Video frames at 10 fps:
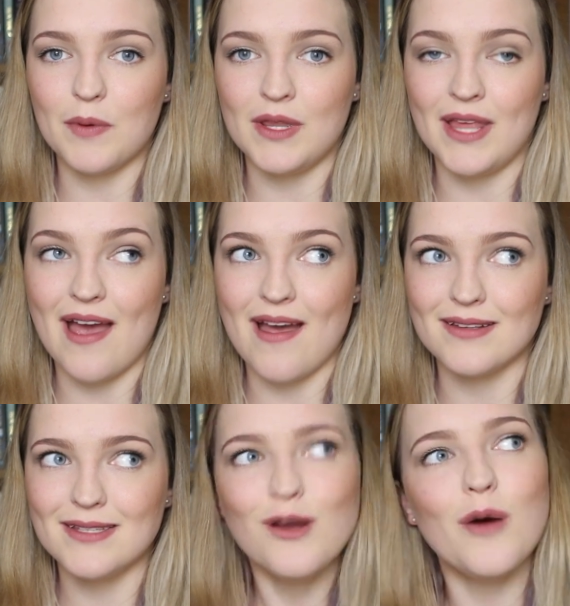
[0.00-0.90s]
in the
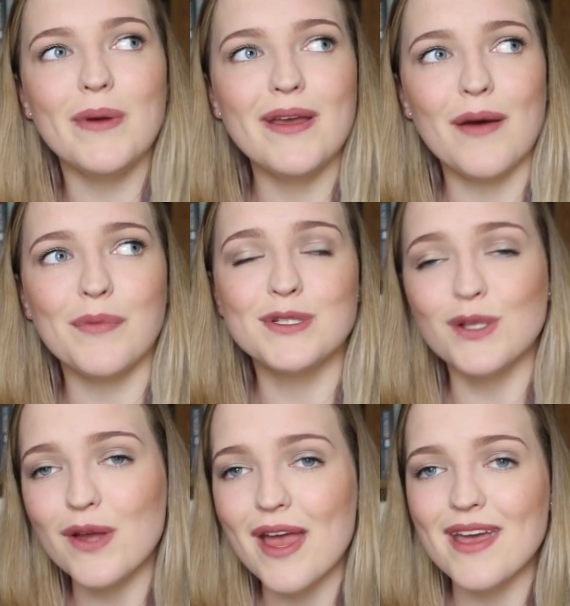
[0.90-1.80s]
ARC copy and was
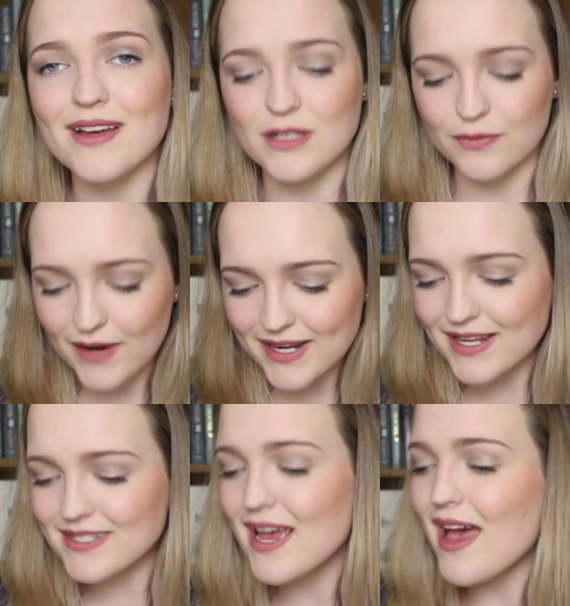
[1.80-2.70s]
so eager to read
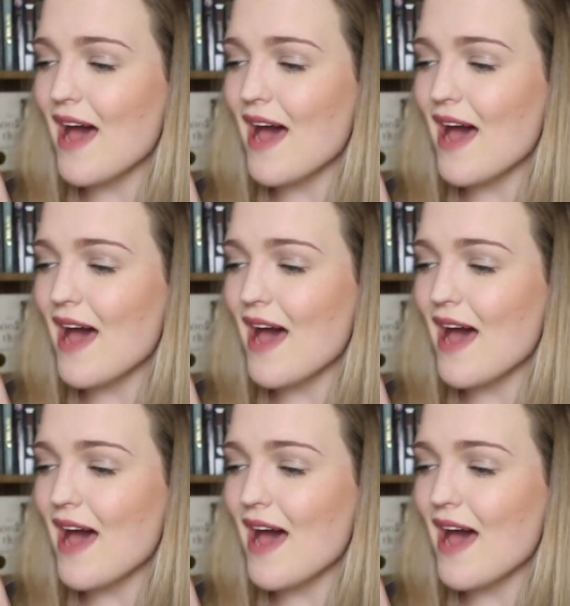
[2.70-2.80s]
it.